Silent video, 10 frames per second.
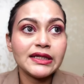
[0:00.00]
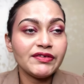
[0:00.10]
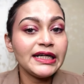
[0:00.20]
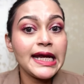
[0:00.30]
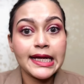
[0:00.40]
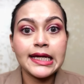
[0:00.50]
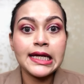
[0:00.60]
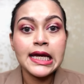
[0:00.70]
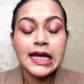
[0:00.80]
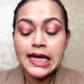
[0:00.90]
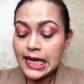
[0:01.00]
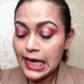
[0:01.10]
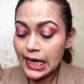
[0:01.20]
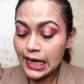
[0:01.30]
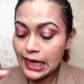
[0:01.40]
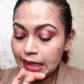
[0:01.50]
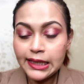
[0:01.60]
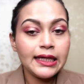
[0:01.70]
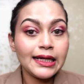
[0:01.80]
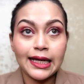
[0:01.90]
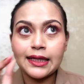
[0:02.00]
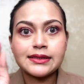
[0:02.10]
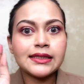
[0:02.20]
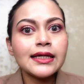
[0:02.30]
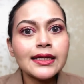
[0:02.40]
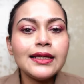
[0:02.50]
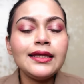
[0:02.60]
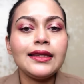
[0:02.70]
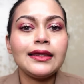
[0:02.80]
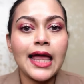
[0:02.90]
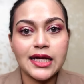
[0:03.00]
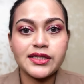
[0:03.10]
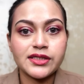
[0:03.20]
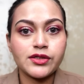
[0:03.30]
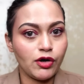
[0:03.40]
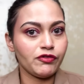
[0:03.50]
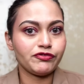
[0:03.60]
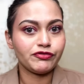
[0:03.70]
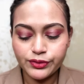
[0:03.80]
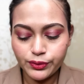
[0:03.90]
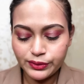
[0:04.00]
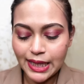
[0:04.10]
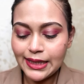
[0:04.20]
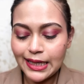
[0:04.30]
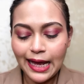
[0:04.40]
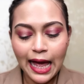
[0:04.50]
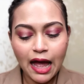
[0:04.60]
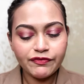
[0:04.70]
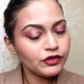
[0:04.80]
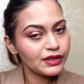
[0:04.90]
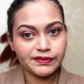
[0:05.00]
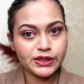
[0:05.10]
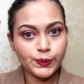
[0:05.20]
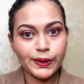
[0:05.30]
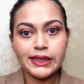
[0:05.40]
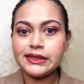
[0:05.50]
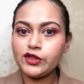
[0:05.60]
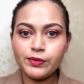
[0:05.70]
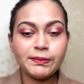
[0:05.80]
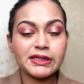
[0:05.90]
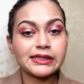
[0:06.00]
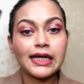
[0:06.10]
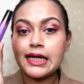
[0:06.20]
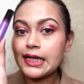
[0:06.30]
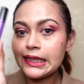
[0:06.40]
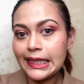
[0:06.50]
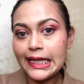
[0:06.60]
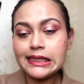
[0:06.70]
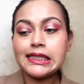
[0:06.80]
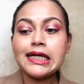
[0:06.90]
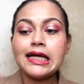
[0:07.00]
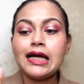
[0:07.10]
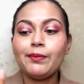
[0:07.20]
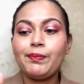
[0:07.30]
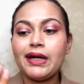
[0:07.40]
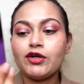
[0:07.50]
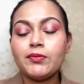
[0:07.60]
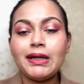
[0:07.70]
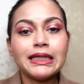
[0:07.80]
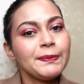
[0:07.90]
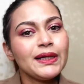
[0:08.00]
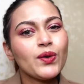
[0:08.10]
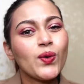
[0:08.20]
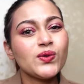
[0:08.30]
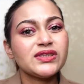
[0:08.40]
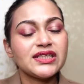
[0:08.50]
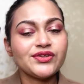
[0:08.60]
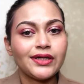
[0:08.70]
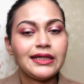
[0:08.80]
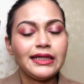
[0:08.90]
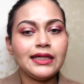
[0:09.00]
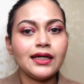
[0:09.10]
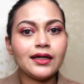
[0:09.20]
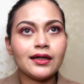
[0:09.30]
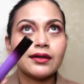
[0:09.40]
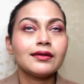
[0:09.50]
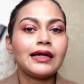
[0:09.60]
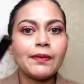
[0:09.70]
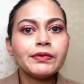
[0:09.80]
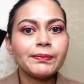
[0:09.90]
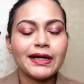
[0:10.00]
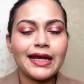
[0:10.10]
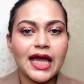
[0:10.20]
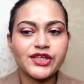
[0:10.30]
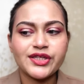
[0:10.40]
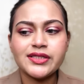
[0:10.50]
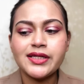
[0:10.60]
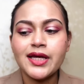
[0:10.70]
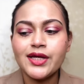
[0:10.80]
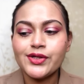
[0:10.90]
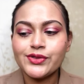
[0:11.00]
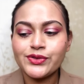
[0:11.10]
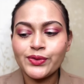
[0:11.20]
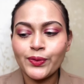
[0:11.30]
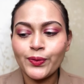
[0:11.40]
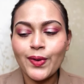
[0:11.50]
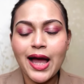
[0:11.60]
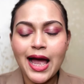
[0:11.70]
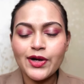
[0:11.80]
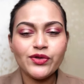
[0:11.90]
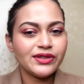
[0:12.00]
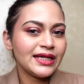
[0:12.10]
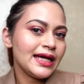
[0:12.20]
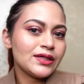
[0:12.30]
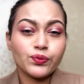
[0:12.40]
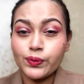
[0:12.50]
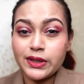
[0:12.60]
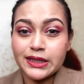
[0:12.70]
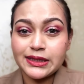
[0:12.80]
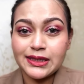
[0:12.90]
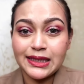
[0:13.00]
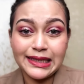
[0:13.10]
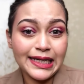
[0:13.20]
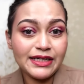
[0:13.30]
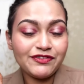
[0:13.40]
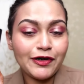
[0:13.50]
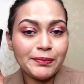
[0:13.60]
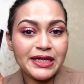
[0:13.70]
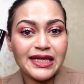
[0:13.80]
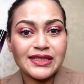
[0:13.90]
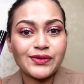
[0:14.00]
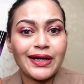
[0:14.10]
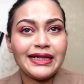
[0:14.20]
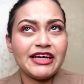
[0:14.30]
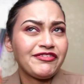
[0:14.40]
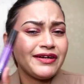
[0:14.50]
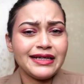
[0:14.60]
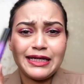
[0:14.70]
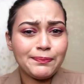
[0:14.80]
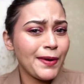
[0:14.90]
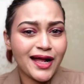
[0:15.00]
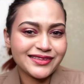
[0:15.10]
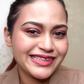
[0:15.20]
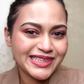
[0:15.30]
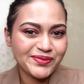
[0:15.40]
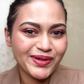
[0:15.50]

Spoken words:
even taking any like a single lashes off. So that I'll have to give it to it. Tubing mascara, great, but on multiple coats it really clumped my lashes, so I don't think it worked great for me. So I'll definitely pass this